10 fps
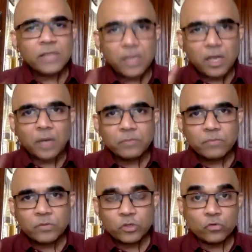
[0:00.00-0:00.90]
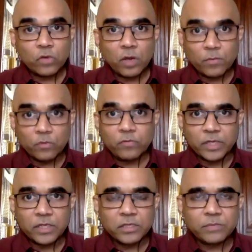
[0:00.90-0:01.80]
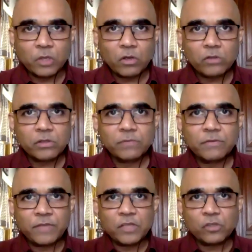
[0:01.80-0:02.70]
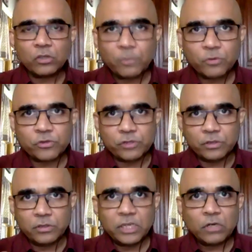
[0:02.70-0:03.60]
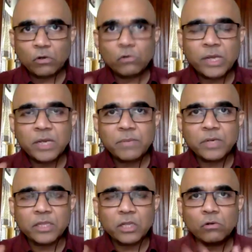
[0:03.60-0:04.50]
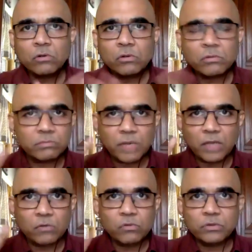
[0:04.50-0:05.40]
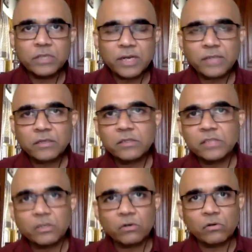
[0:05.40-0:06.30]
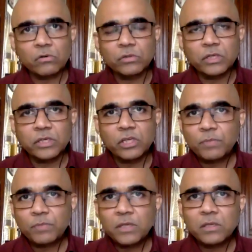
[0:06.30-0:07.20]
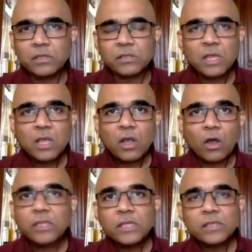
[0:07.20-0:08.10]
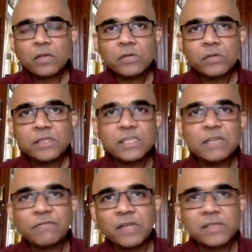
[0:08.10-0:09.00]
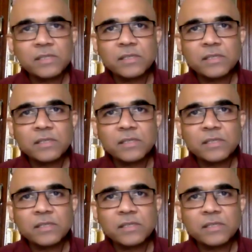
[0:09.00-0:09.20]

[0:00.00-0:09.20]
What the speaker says: come to a movie is because of the face on the poster. They don't know anybody. They don't know like who the director is. They don't know who the DOP is. All these are only cinephiles in the